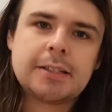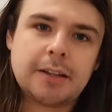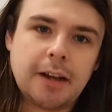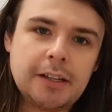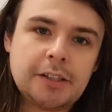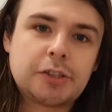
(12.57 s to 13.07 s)

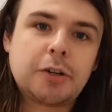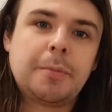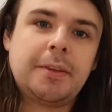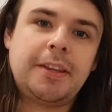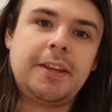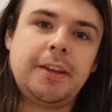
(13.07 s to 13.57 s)
Tonight it's going
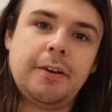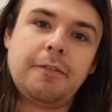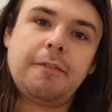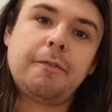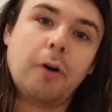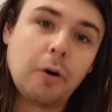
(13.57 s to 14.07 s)
to be the
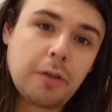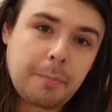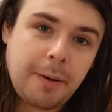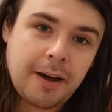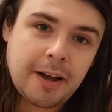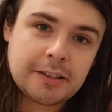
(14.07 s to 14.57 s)

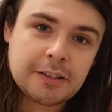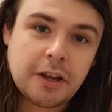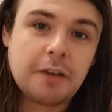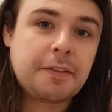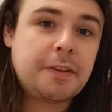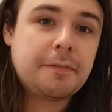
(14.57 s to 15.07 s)
fourth part
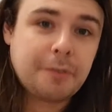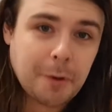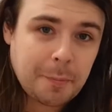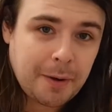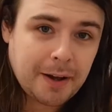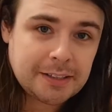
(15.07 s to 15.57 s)
of the
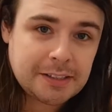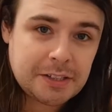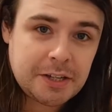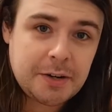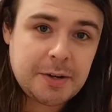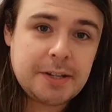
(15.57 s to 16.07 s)
four-part
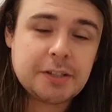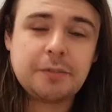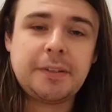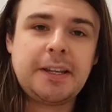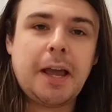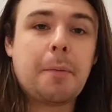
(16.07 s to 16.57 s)
series
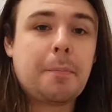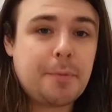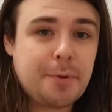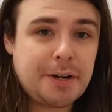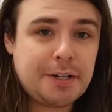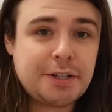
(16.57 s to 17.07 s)
of the
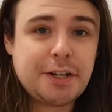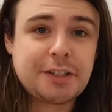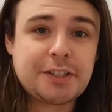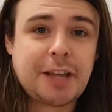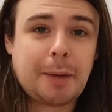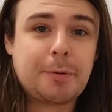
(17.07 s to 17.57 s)
abridged
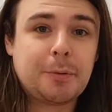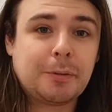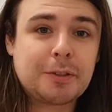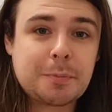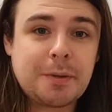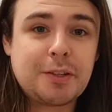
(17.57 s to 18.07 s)

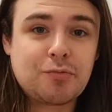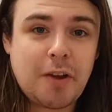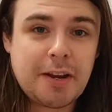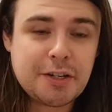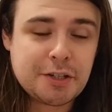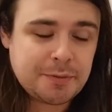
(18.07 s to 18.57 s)
Samuel Smith's
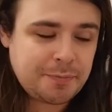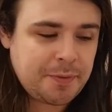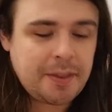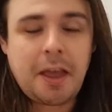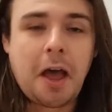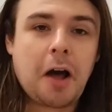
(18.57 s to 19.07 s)
range.
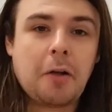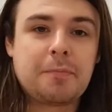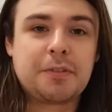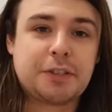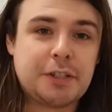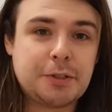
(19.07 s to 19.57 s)
I'll
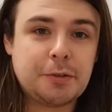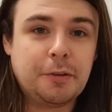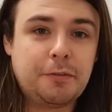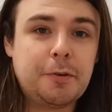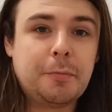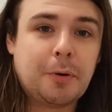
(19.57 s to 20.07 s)
obviously do
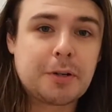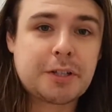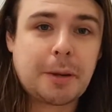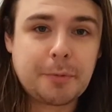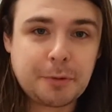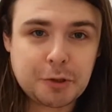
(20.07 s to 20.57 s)
a few more
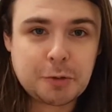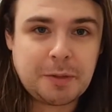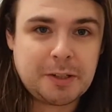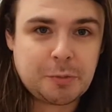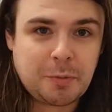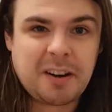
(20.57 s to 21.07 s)
Samuel
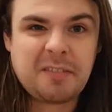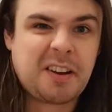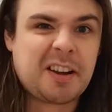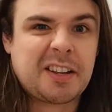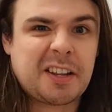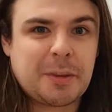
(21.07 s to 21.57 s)
Smiths when I
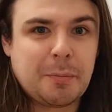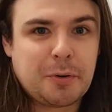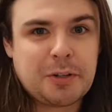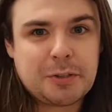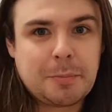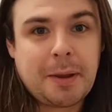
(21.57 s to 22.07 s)
finally get the
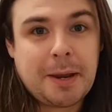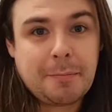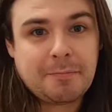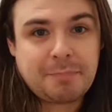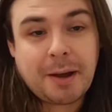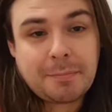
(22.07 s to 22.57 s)
money to
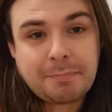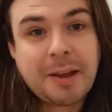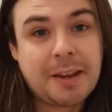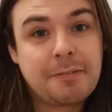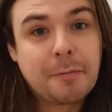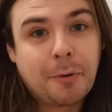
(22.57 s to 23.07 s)

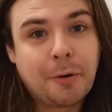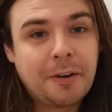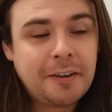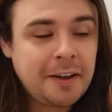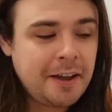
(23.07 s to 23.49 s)
pay for more.